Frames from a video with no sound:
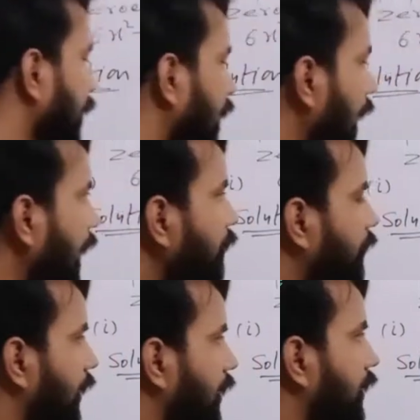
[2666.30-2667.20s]
Alpha.
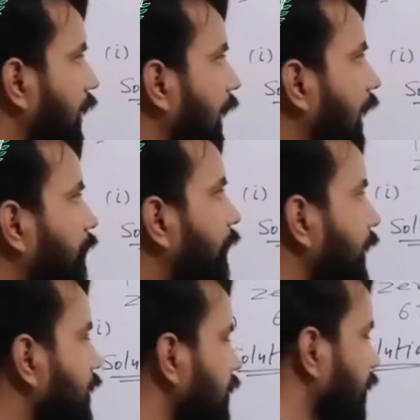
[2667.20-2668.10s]
Alpha
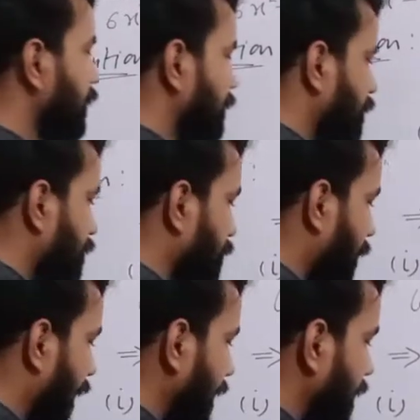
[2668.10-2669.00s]
is
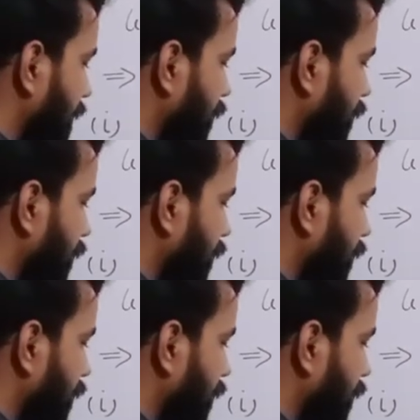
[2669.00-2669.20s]
minus